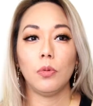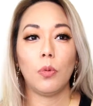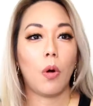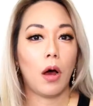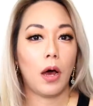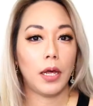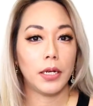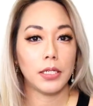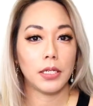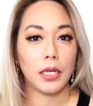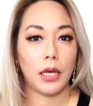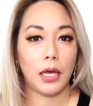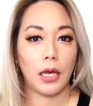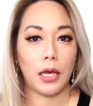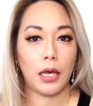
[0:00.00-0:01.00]
want
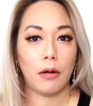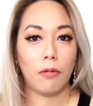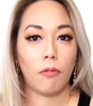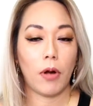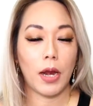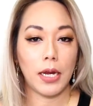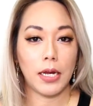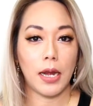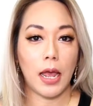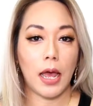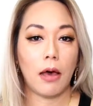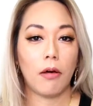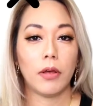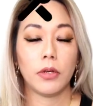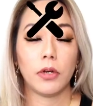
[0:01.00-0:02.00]
right
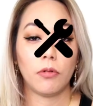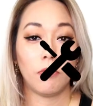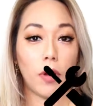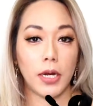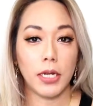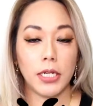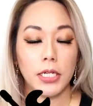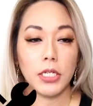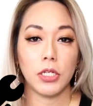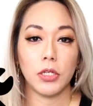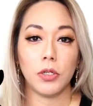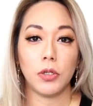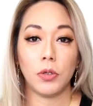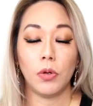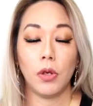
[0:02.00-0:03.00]
now and you're ready
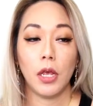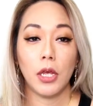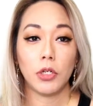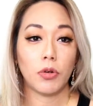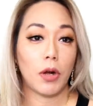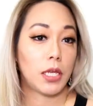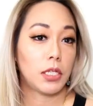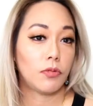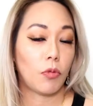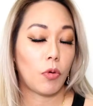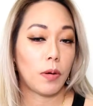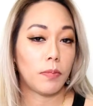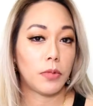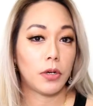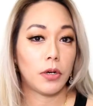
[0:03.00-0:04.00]
to
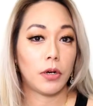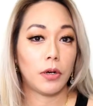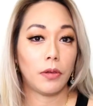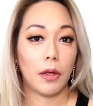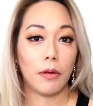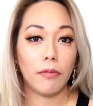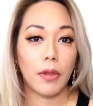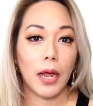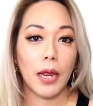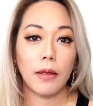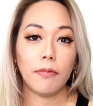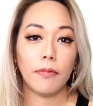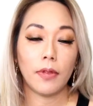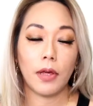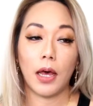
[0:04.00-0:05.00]
transform your love
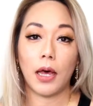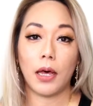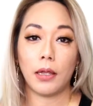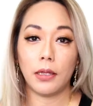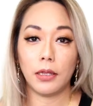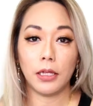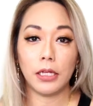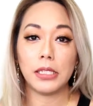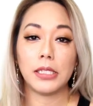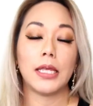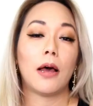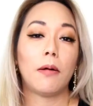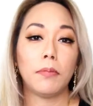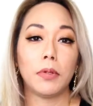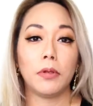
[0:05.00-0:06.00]
life, links
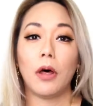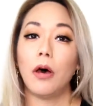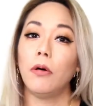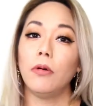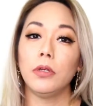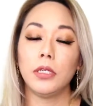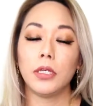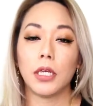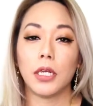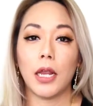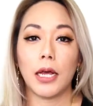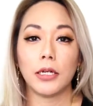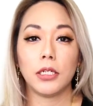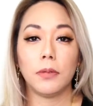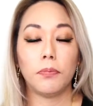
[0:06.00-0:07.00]
down below, you can
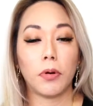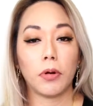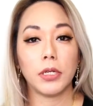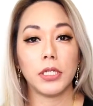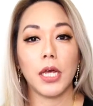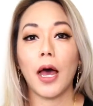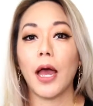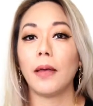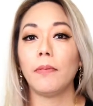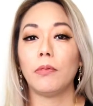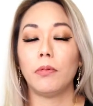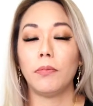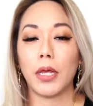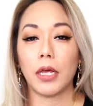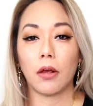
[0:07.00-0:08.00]
actually book a time,
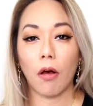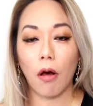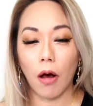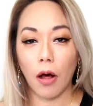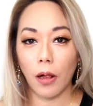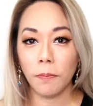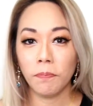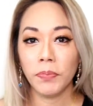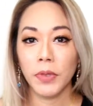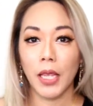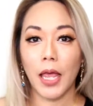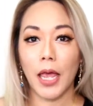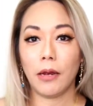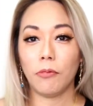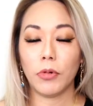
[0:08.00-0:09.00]
we'll make a call,
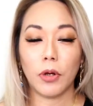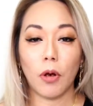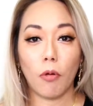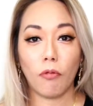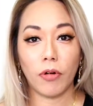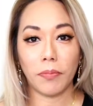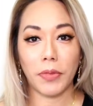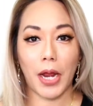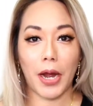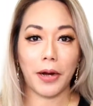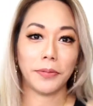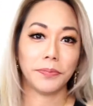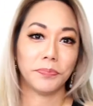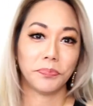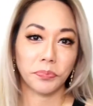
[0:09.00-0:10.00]
and we go from
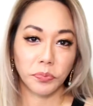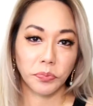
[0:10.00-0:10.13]
there.